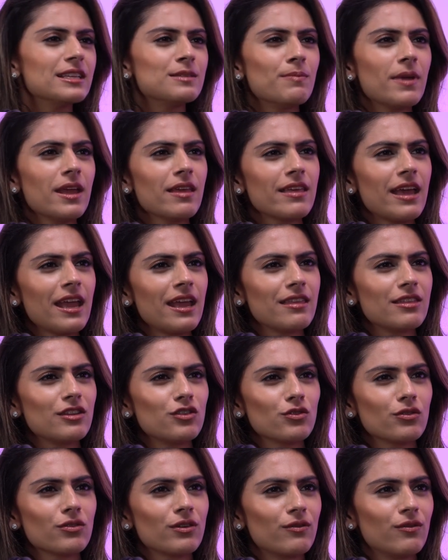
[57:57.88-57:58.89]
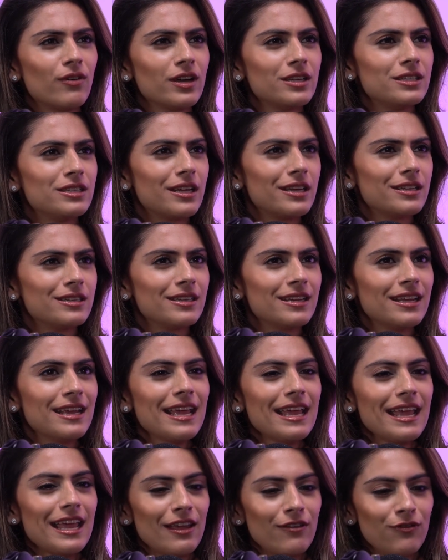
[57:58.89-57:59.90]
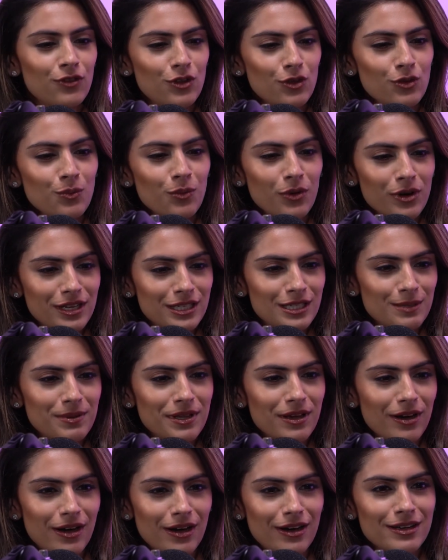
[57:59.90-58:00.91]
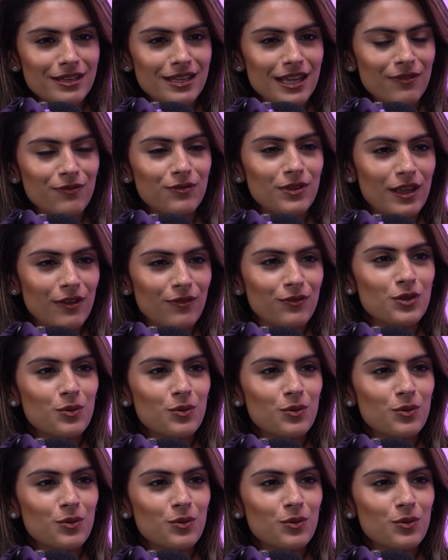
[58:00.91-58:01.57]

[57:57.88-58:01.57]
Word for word: It's May the eighth, and you're not invited. If you wanted to be asked, if if